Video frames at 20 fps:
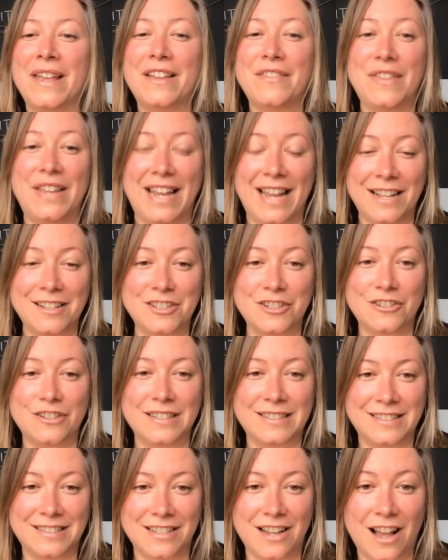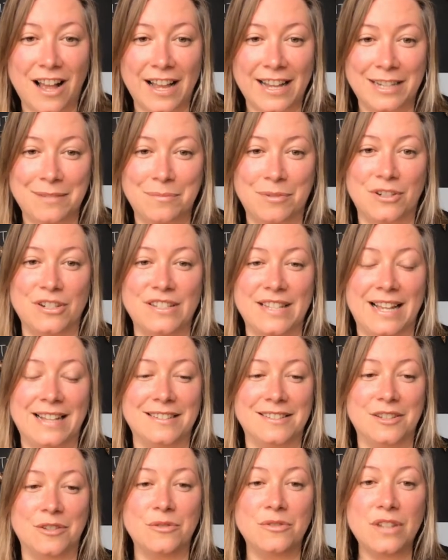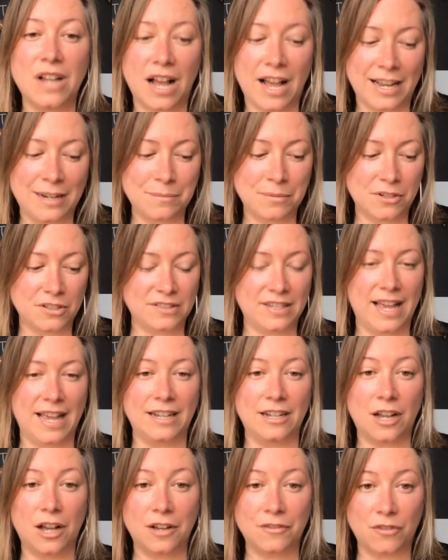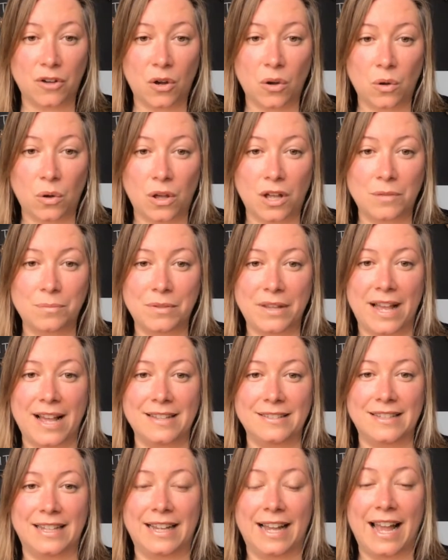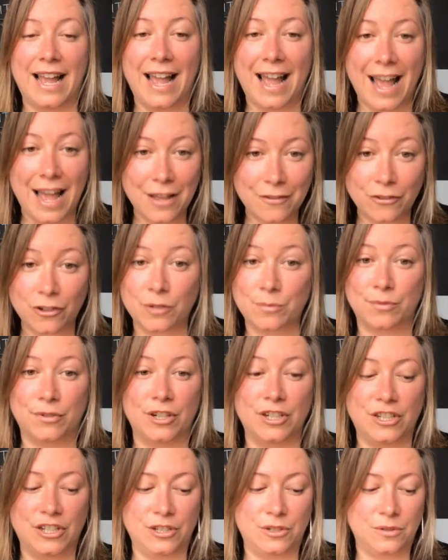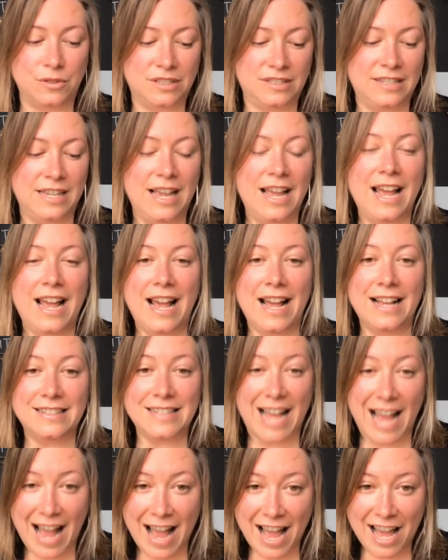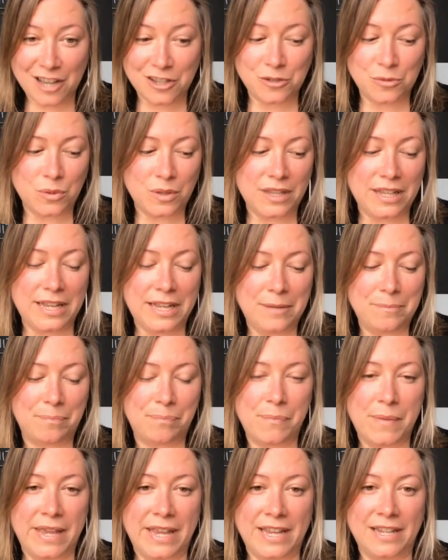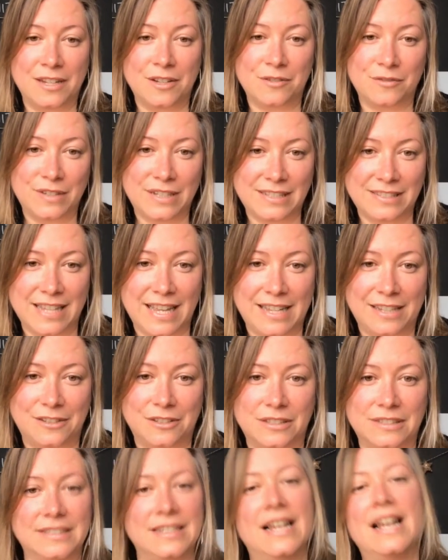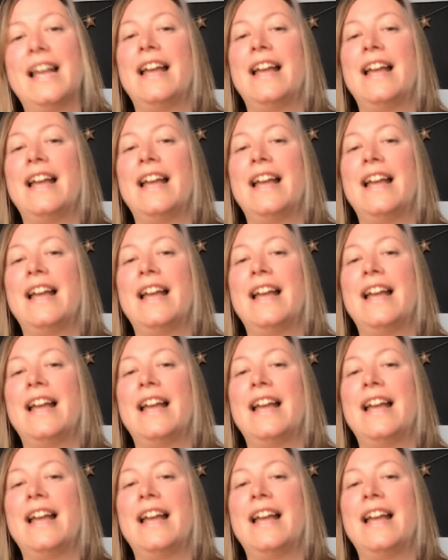The answer is 9%. So 9% of all plastic ever produced has actually been recycled.